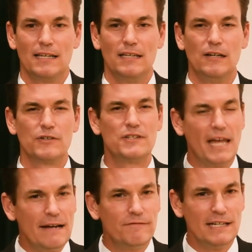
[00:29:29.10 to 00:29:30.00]
You know,
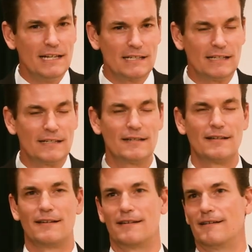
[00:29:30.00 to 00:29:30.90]
safety isn't,
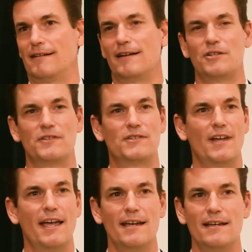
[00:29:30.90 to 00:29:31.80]
I should
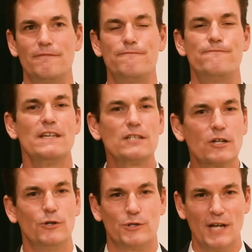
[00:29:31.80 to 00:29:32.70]
say,
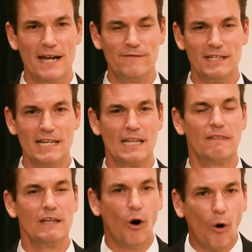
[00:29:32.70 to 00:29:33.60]
physical safety
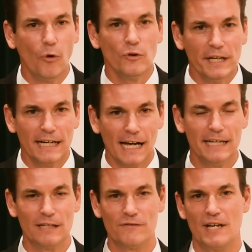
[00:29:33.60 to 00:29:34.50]
isn't the only
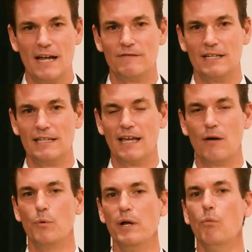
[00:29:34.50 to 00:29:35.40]
kind of safety
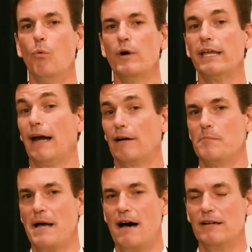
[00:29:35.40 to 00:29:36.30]
that we care
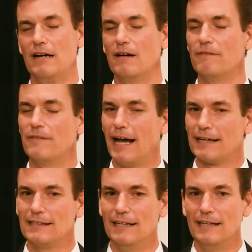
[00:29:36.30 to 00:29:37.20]
about here. In
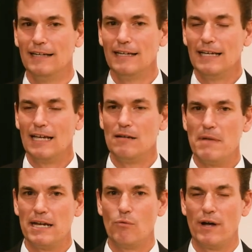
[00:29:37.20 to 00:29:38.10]
fact, in
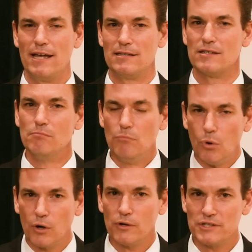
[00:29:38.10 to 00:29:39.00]
many ways, it's
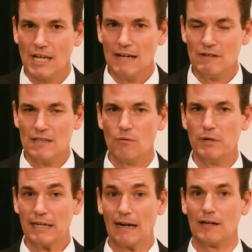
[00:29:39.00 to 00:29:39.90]
moral safety that
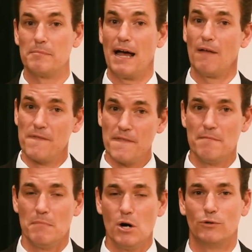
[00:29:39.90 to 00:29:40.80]
we care about the
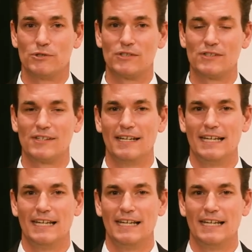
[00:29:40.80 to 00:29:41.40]
most.